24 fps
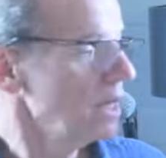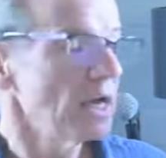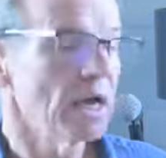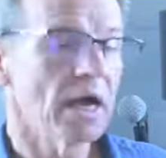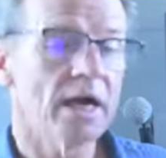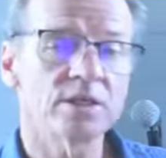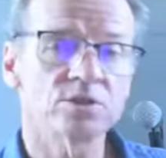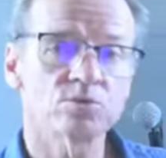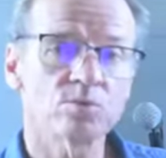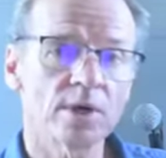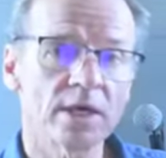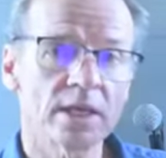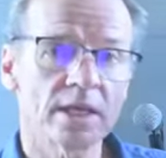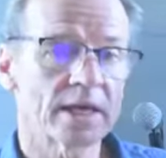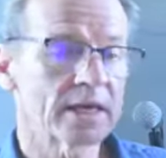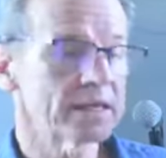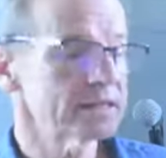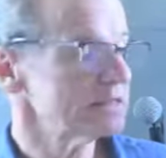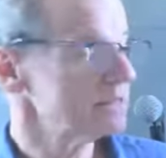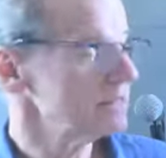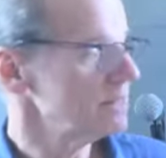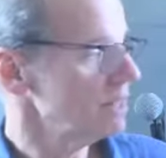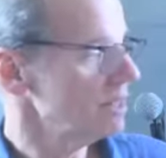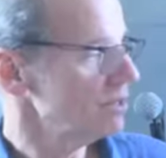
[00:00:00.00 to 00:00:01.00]
as well as
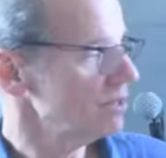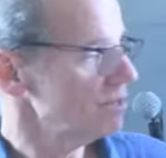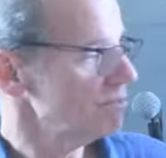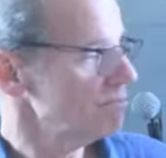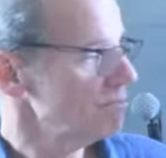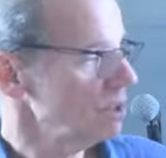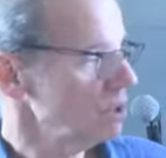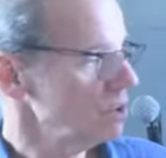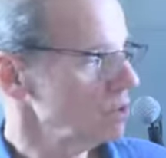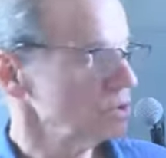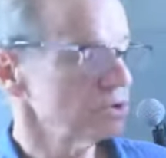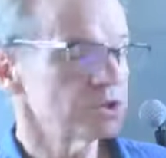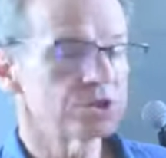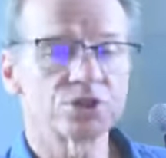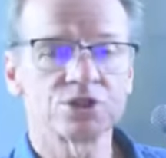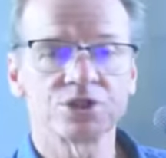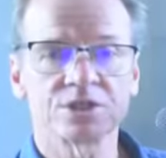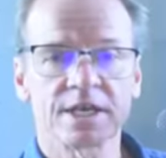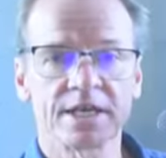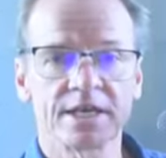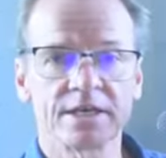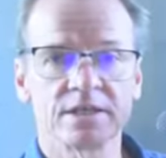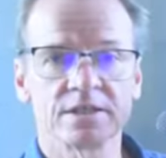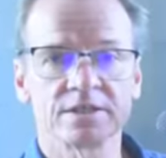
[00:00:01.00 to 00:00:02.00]
the other modes or
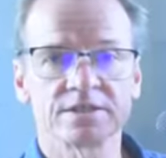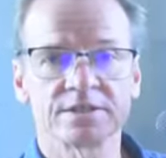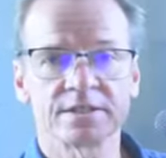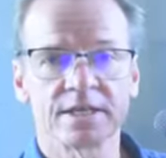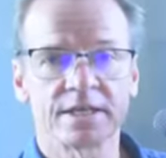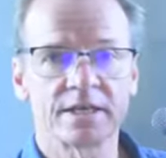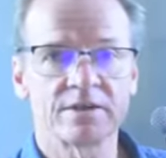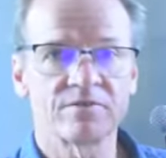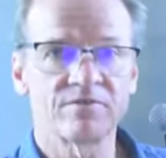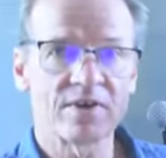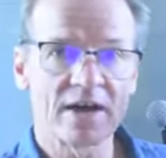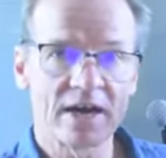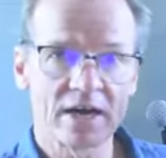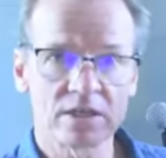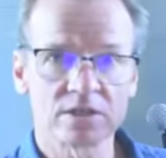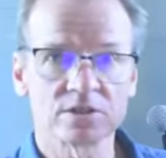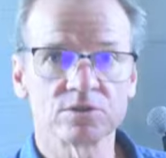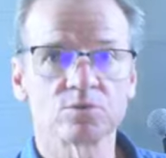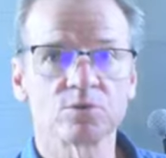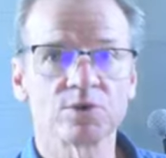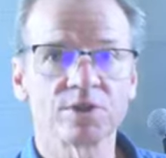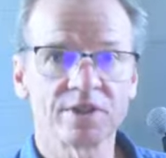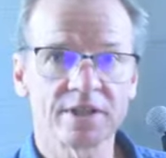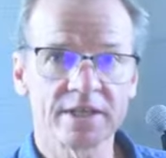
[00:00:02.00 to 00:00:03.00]
scales that are found
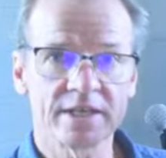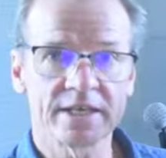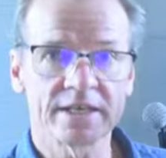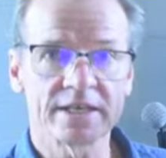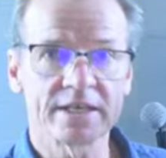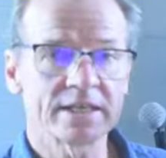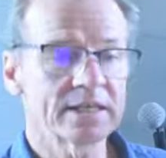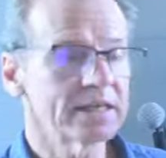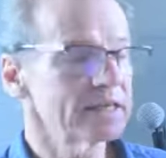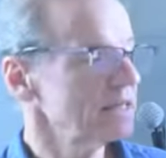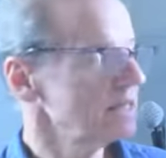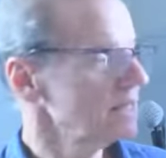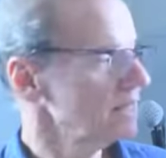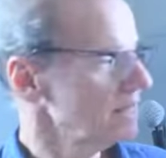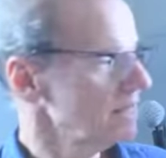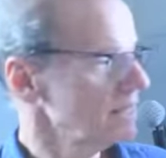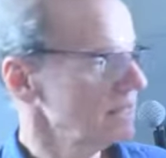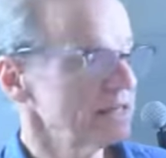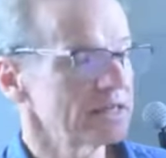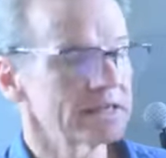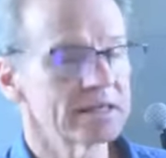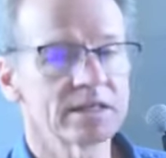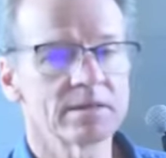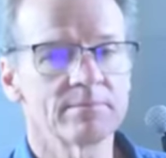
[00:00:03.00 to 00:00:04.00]
within
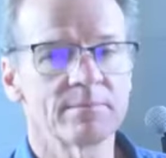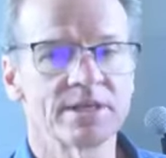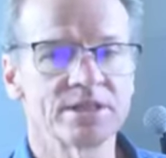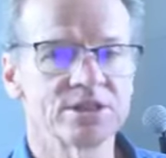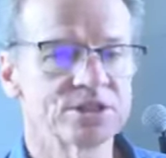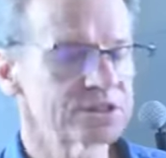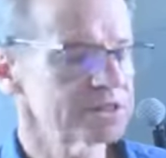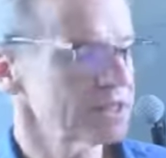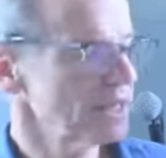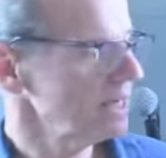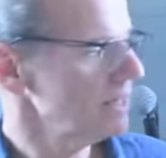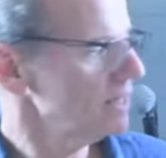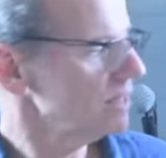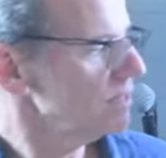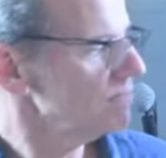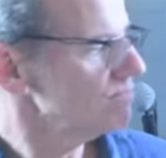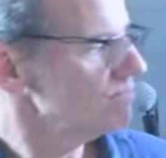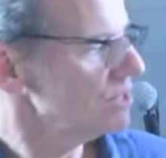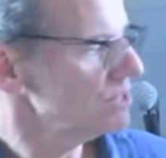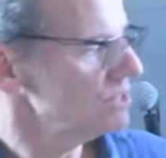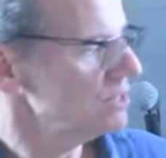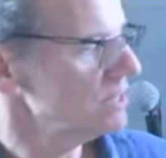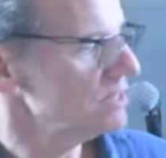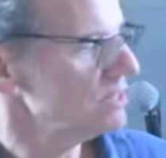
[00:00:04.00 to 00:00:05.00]
the major scale,
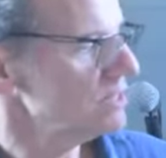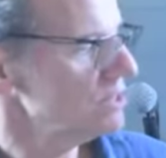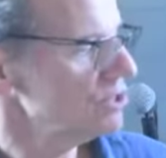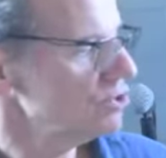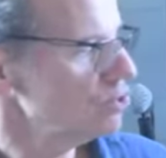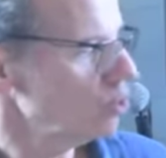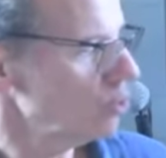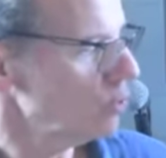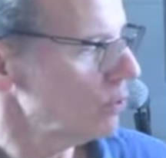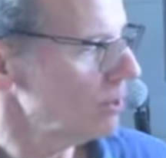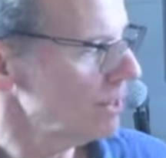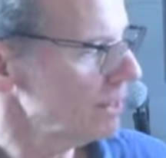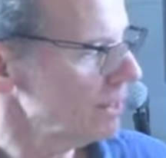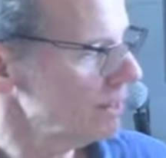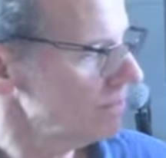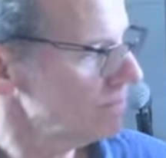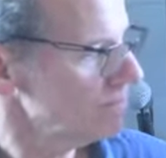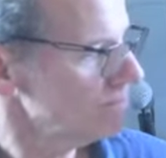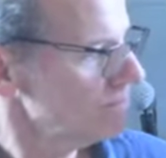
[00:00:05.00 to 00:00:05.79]
such as the Dorian,